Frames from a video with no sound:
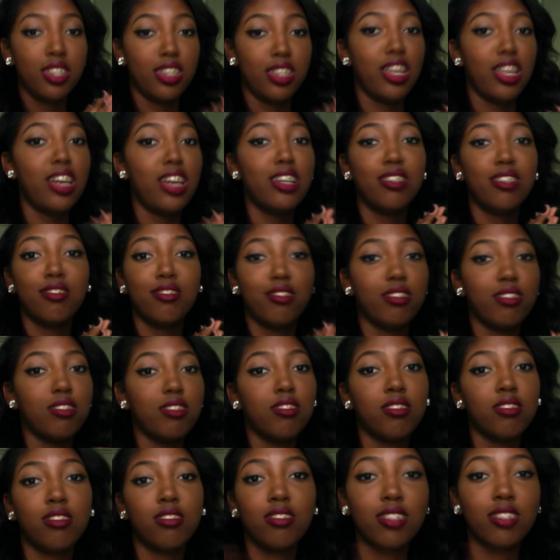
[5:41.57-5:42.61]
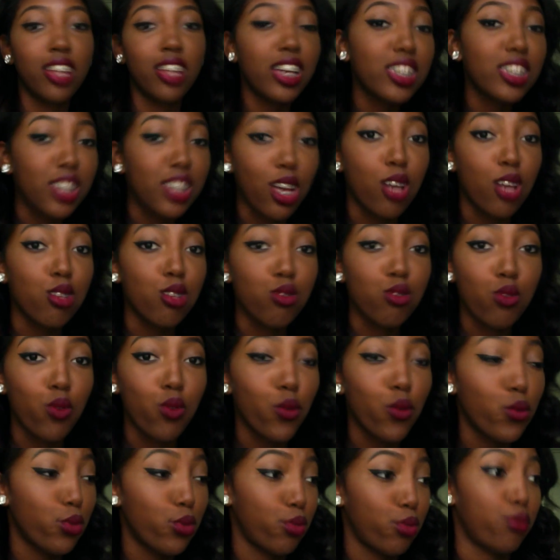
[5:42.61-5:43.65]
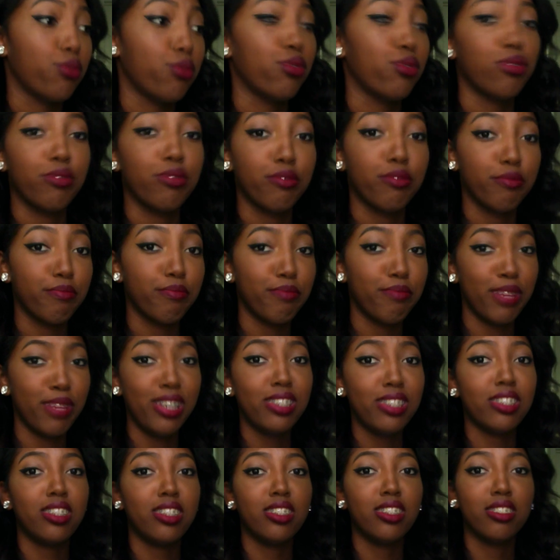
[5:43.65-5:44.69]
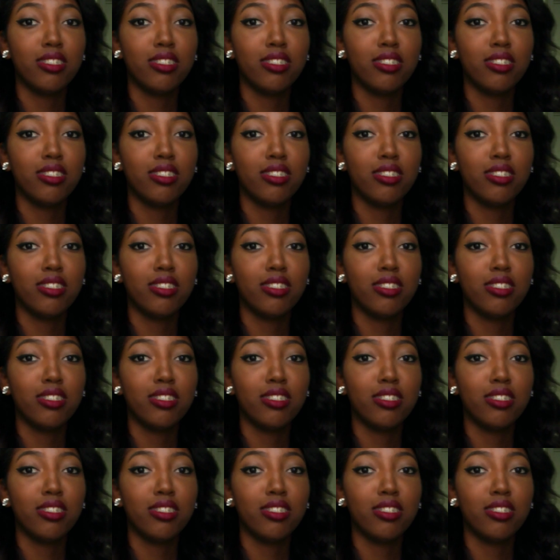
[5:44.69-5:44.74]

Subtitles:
they could tell you, Macy,